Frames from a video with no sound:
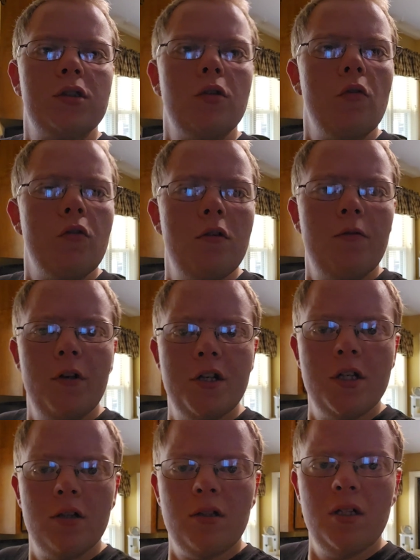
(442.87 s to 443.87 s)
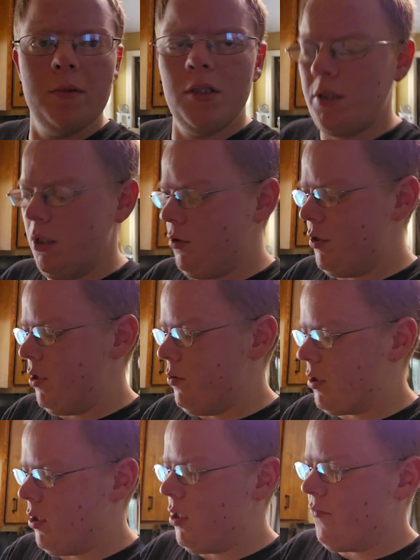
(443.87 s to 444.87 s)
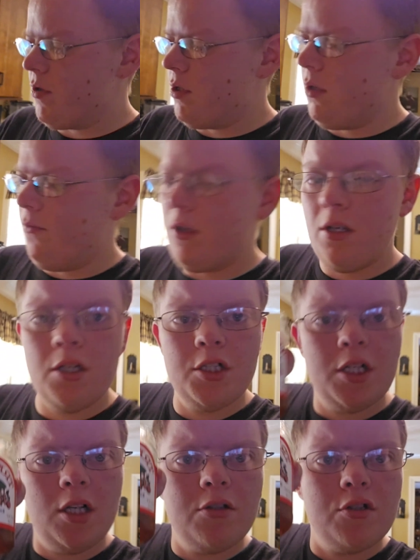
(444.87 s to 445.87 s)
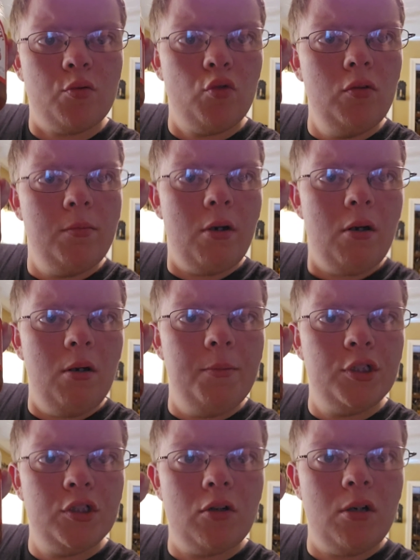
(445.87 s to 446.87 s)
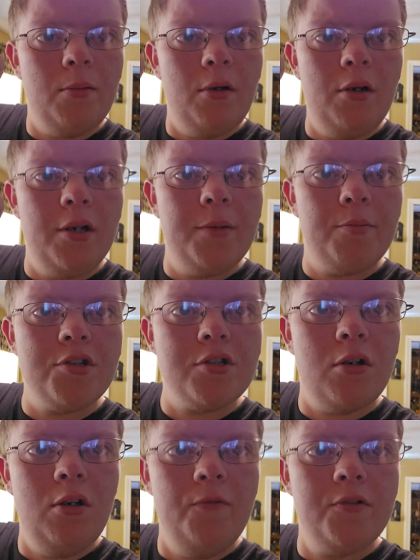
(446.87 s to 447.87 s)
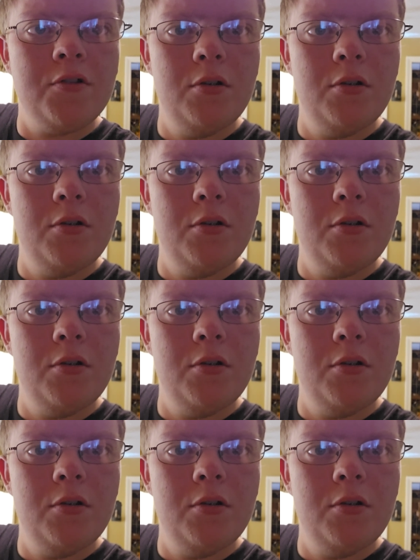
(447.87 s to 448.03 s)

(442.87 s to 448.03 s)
going through the fridge at Grandma's house. She always got different stuff. Look at this. She got this rhubarb, strawberry preserves,